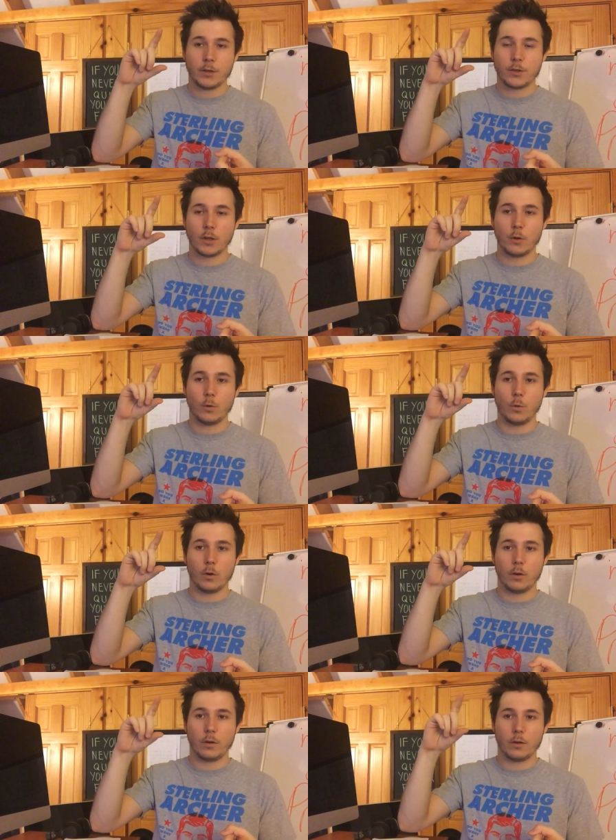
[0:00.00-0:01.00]

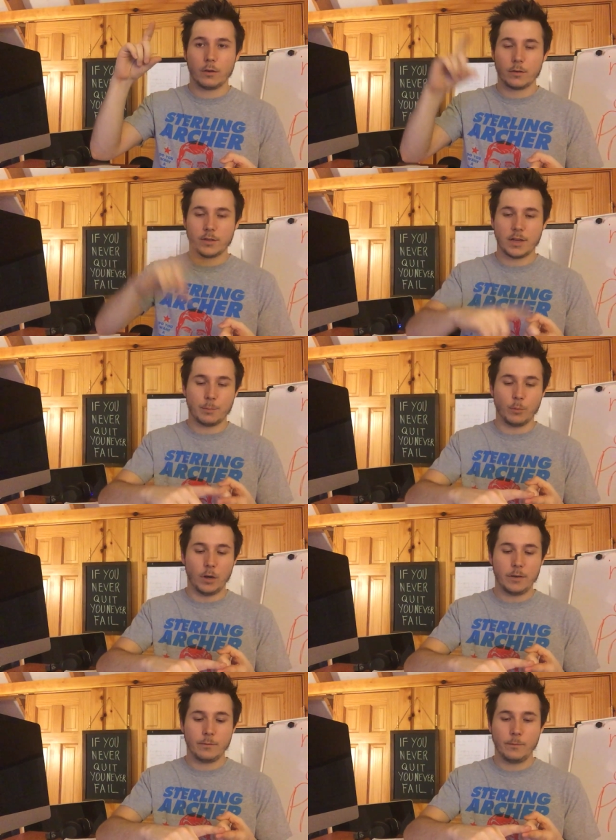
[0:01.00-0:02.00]
So step
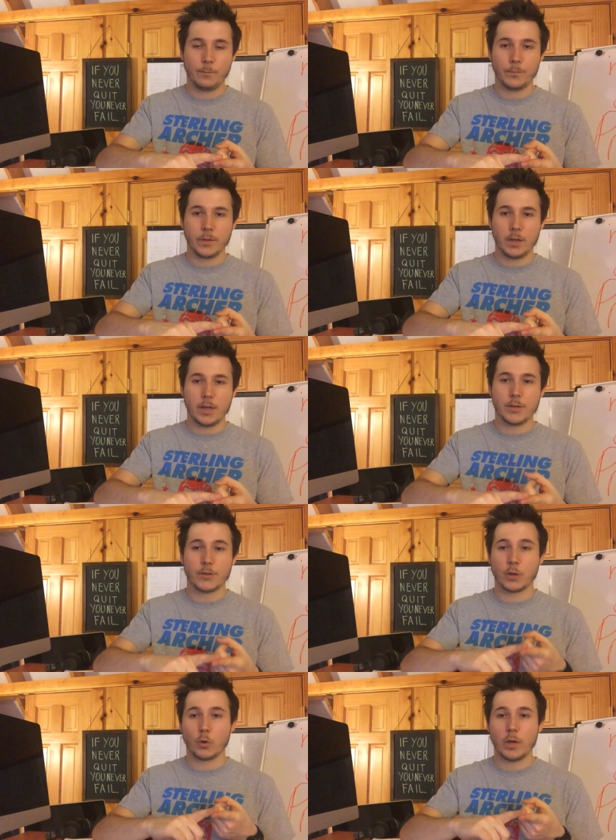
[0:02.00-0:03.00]
one
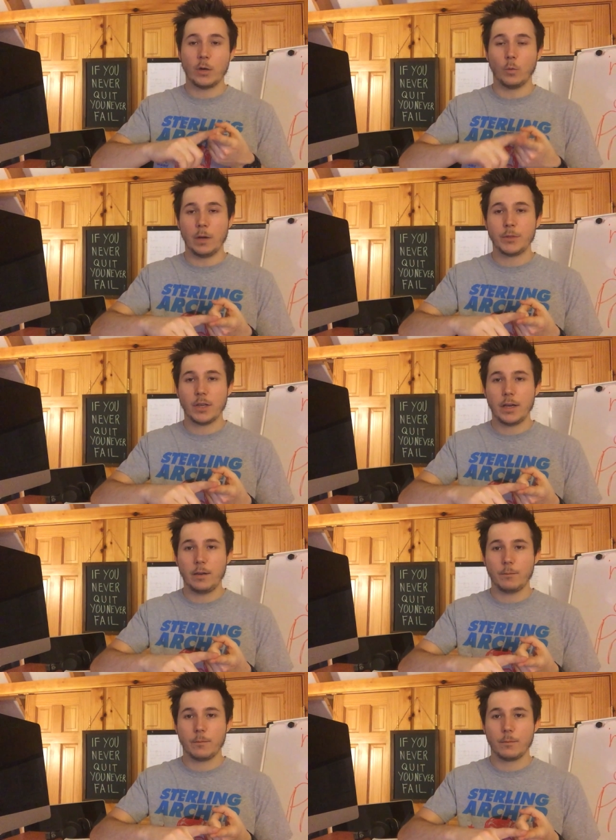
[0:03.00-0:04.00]
is to create a website